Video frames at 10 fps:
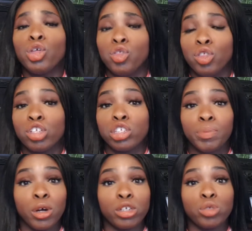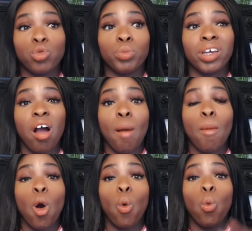The spots will
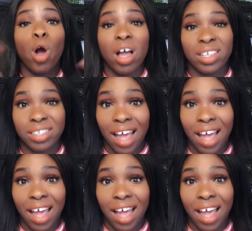become worse.